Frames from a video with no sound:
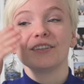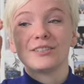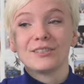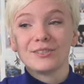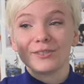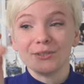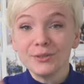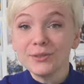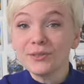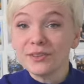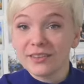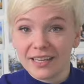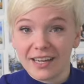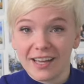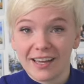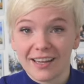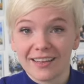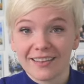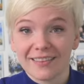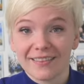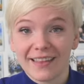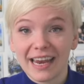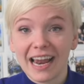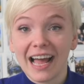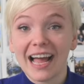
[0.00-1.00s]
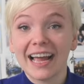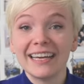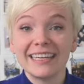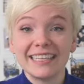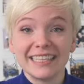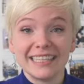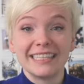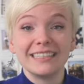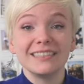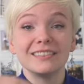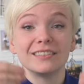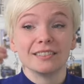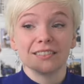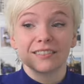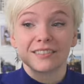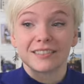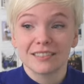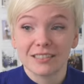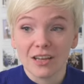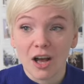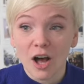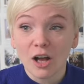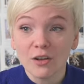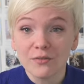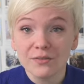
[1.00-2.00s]
you think that I need to
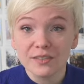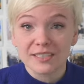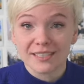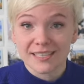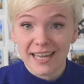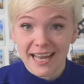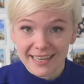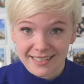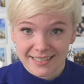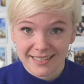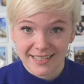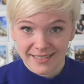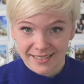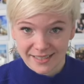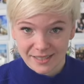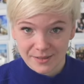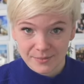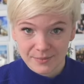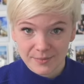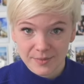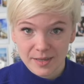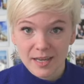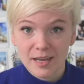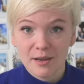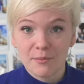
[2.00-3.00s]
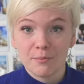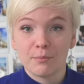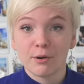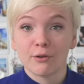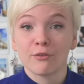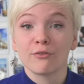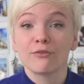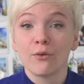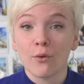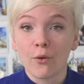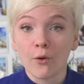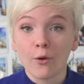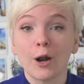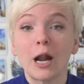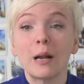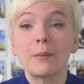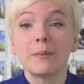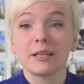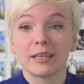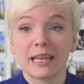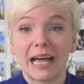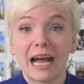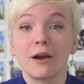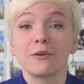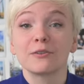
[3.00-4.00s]
solve sexism before I'm
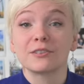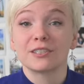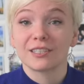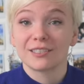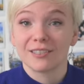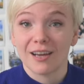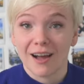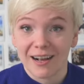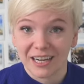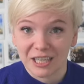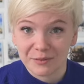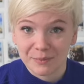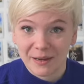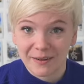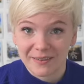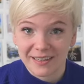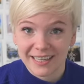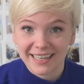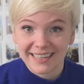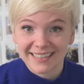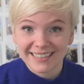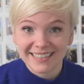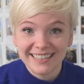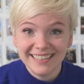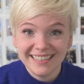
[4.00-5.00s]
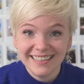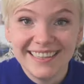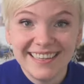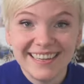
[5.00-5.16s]
allowed to talk about it?